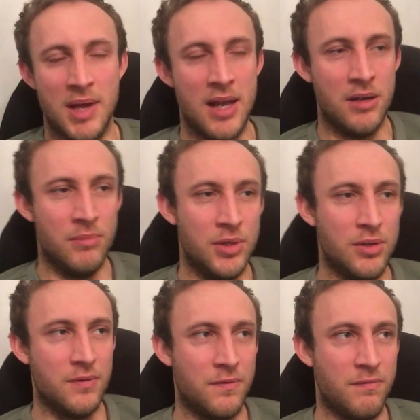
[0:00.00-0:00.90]
element
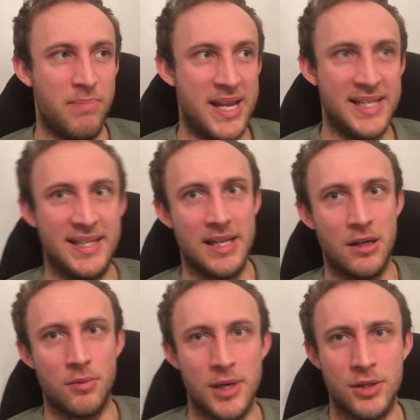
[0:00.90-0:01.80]
of
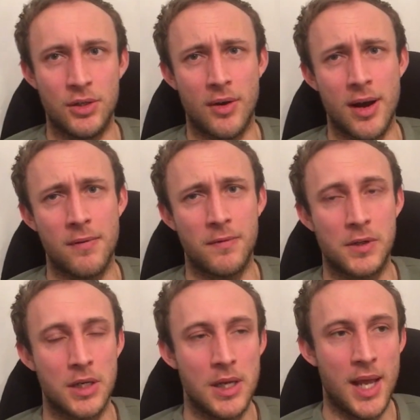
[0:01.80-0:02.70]
basic witchcraft,
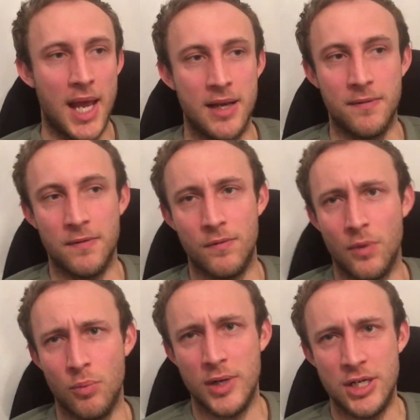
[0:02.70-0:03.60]
anything
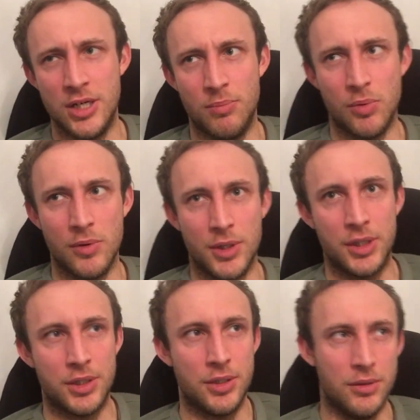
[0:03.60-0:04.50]
from Ouija boards
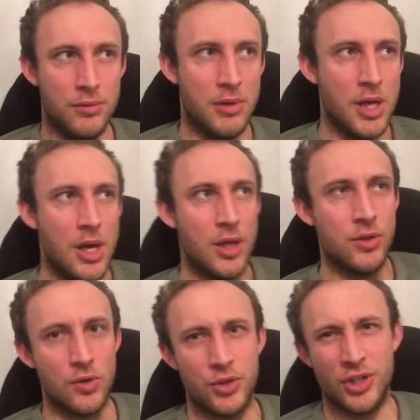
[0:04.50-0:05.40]
to
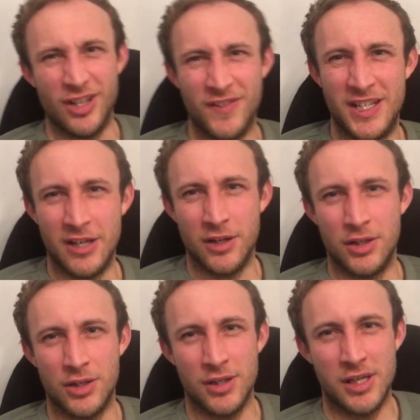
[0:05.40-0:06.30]
doctrine of
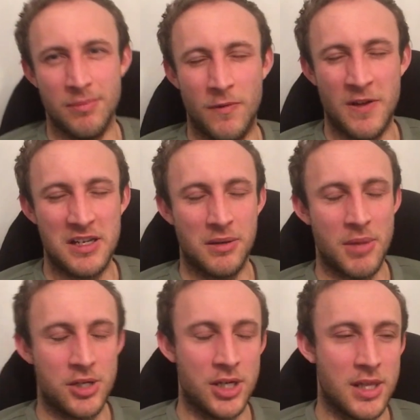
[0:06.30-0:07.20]
signature, sympathetic
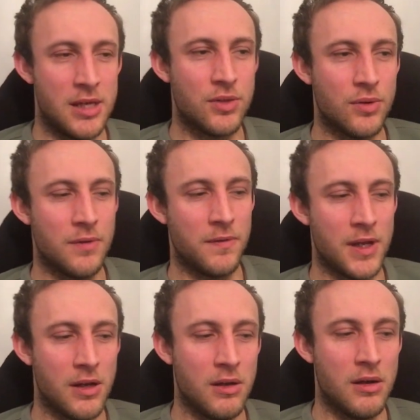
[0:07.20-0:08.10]
magic, that sort of thing.